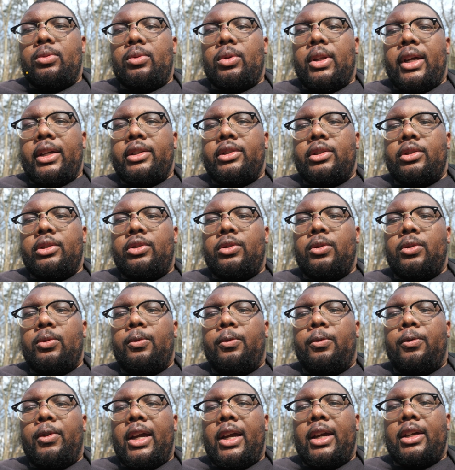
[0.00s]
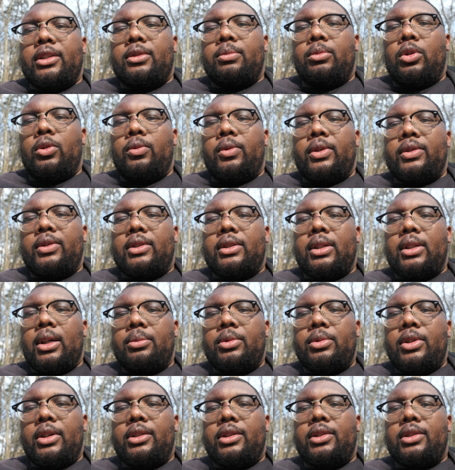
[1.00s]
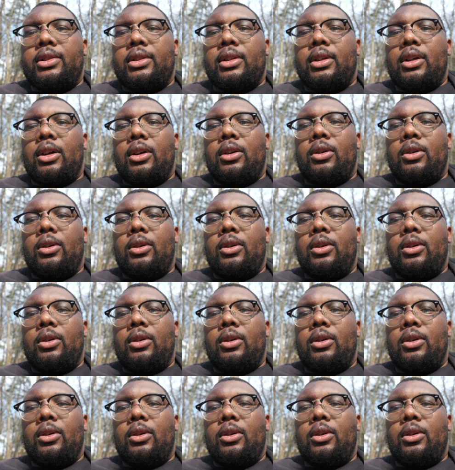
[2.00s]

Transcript: who likes to shoot fast-moving subjects,